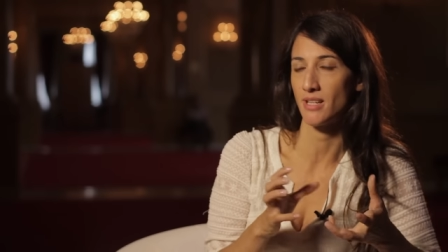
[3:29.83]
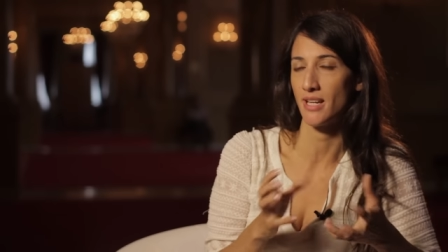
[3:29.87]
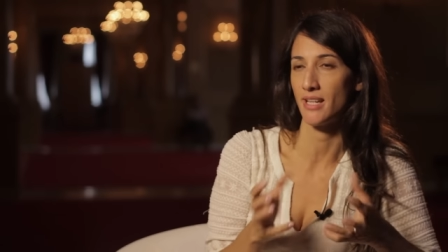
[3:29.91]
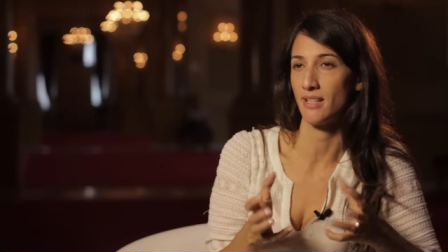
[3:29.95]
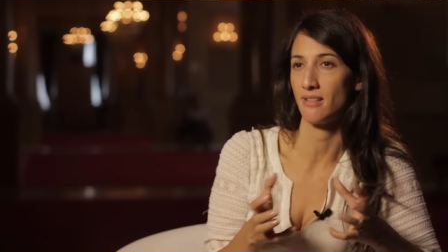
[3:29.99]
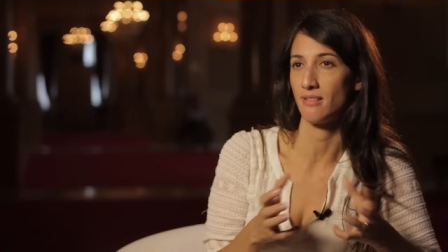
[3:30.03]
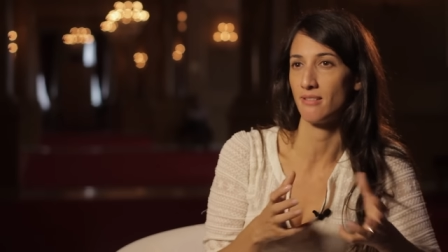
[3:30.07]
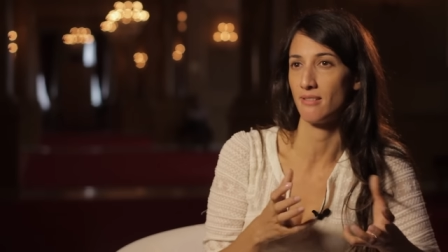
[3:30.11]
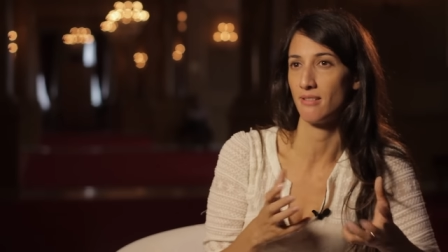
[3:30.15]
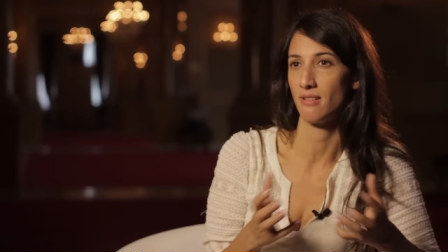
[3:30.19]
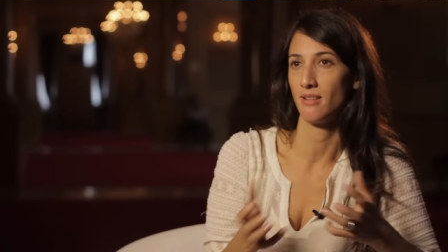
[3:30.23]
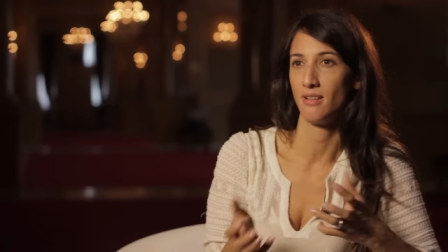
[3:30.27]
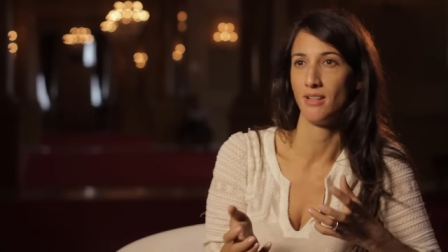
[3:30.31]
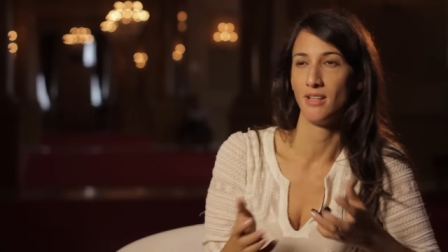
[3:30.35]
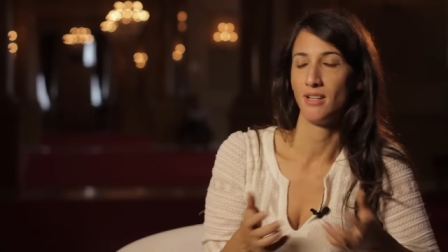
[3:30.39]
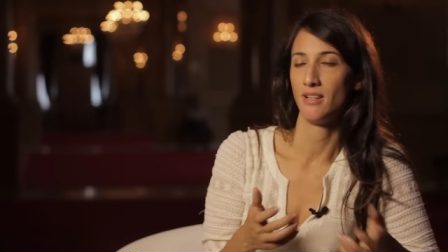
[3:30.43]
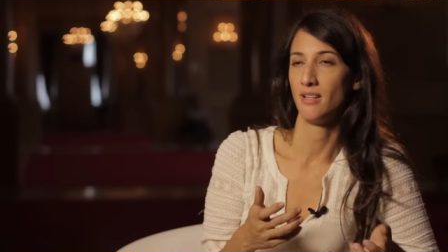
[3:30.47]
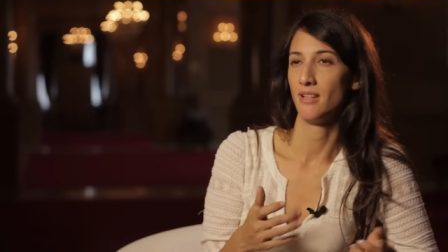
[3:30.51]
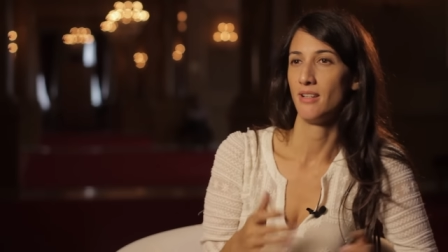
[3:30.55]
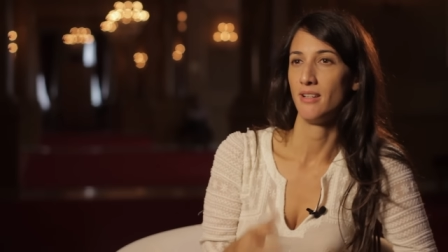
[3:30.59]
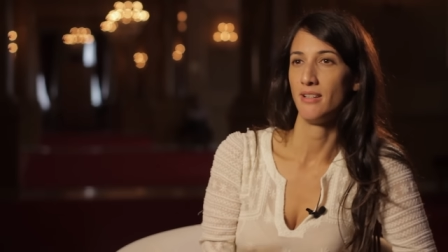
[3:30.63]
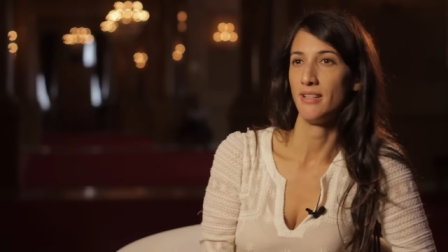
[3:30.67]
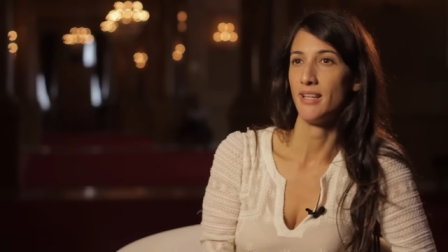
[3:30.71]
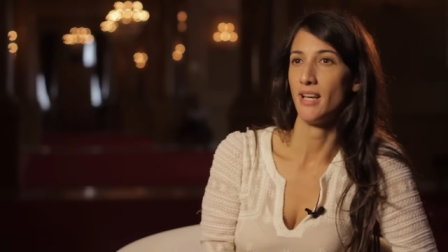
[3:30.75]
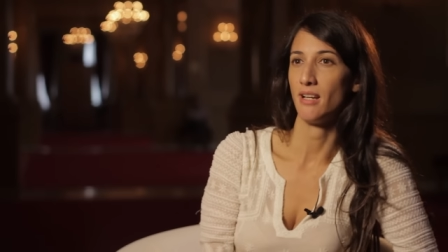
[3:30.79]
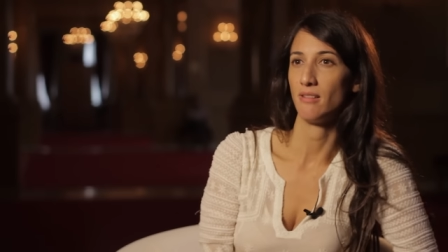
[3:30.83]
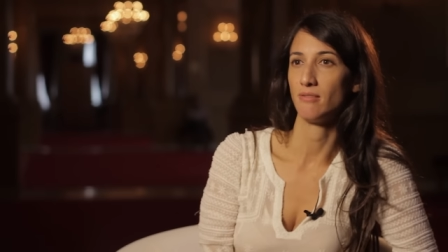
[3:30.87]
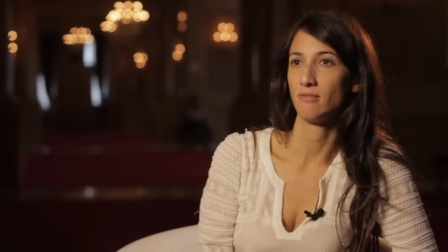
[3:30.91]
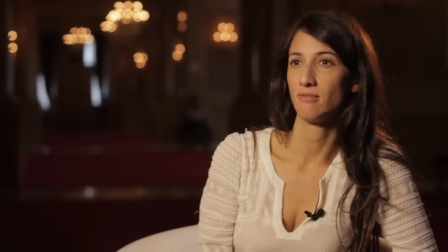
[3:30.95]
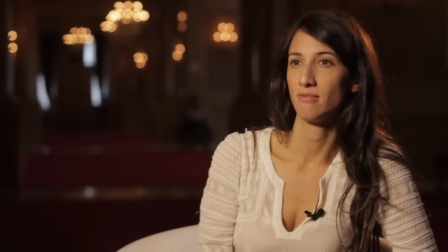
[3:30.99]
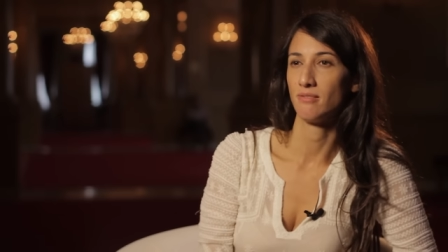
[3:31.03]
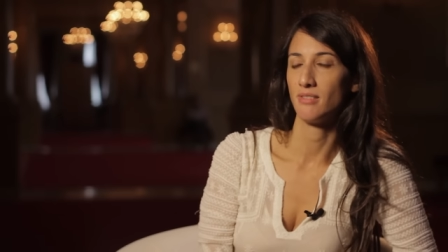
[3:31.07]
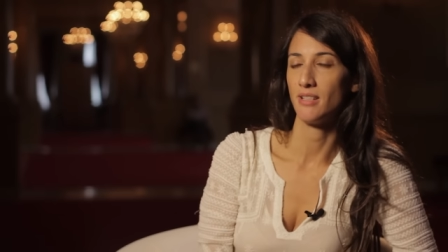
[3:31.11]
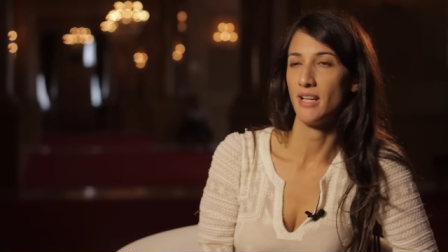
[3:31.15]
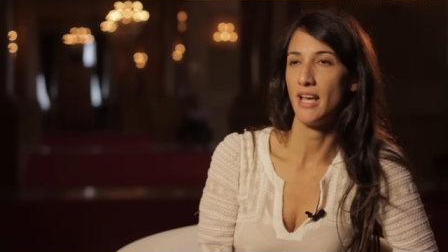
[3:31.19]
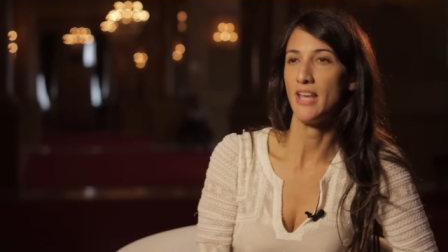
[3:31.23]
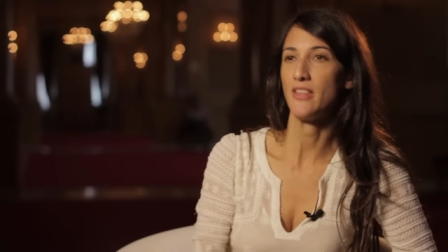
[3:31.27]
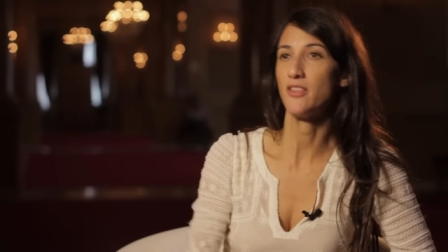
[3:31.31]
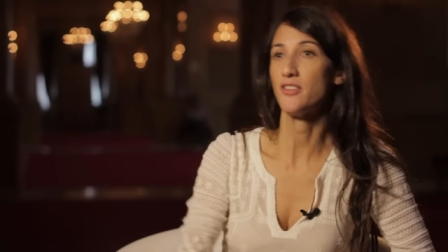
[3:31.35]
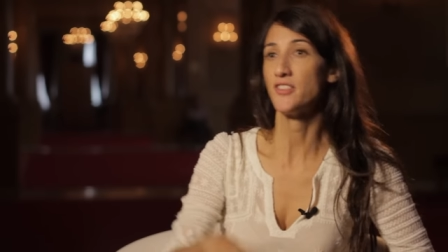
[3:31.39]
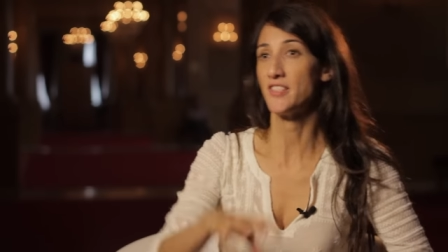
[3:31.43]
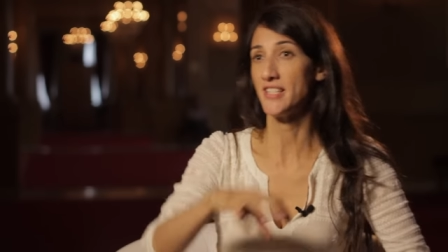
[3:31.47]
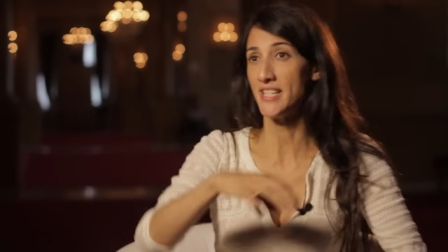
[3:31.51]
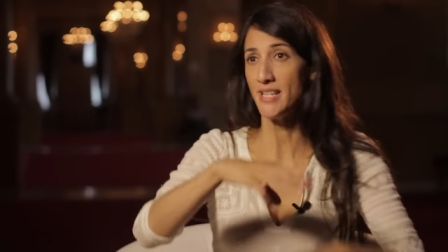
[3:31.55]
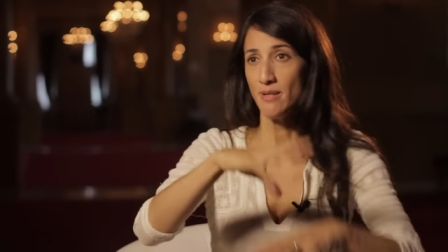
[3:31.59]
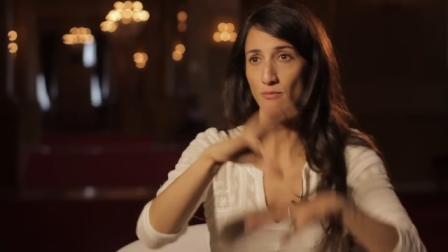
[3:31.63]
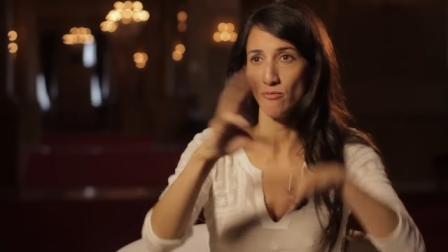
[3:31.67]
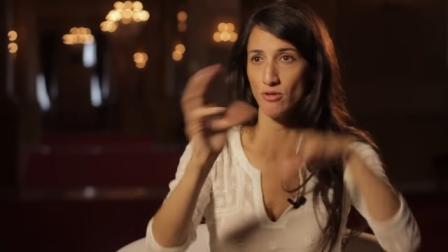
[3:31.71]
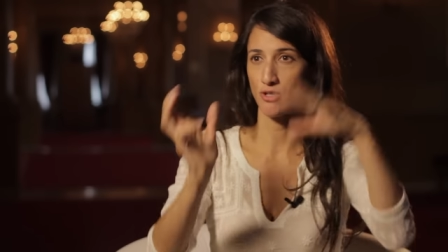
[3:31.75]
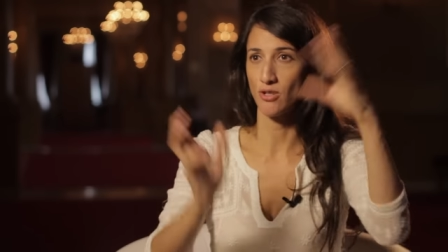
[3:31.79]
And and the
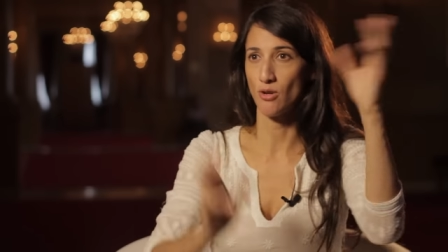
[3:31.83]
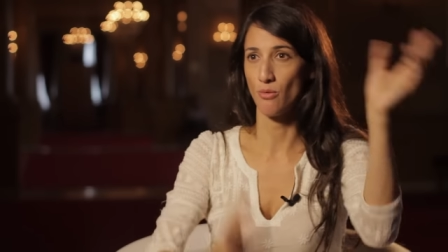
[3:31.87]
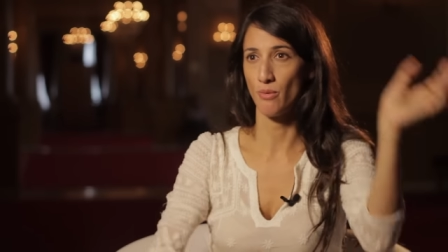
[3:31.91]
team was